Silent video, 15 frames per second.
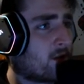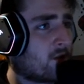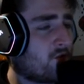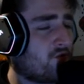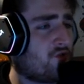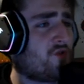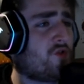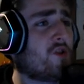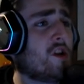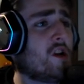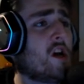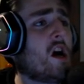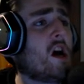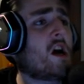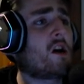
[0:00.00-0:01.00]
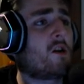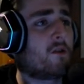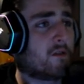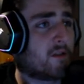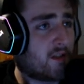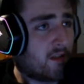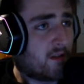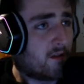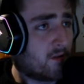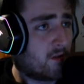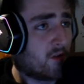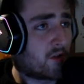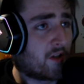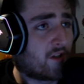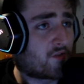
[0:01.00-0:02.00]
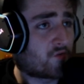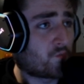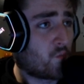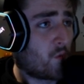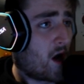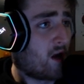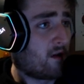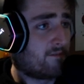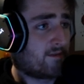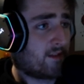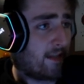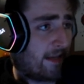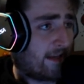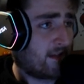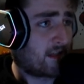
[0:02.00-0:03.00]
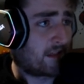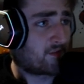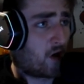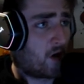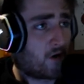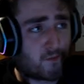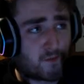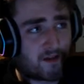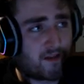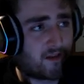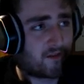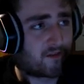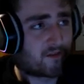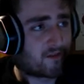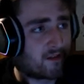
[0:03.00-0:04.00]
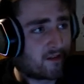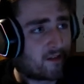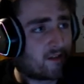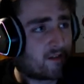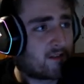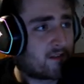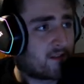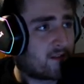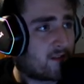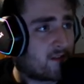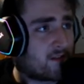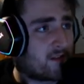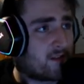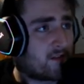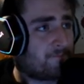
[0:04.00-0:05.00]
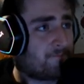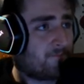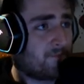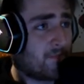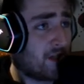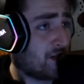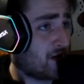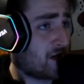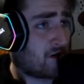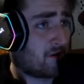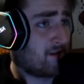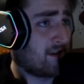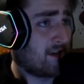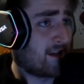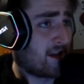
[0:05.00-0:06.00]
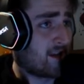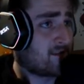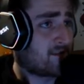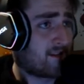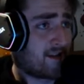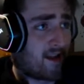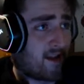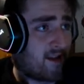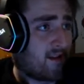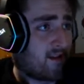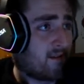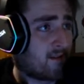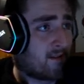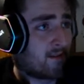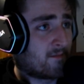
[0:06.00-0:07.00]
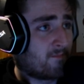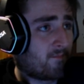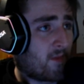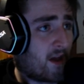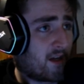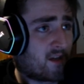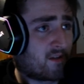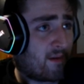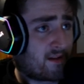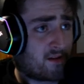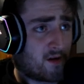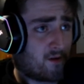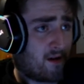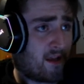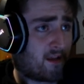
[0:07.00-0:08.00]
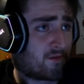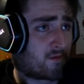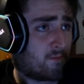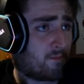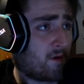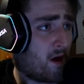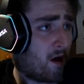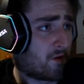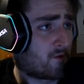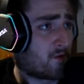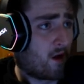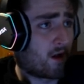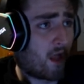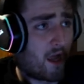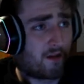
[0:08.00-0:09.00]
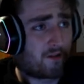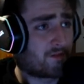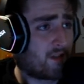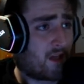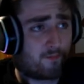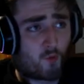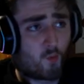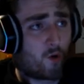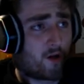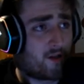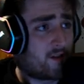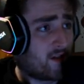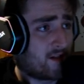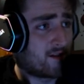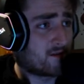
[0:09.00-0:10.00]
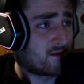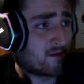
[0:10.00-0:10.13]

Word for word: John, looking suave today as always. In a hurry again today. I expect no less from Potcrock Isle's number one digger.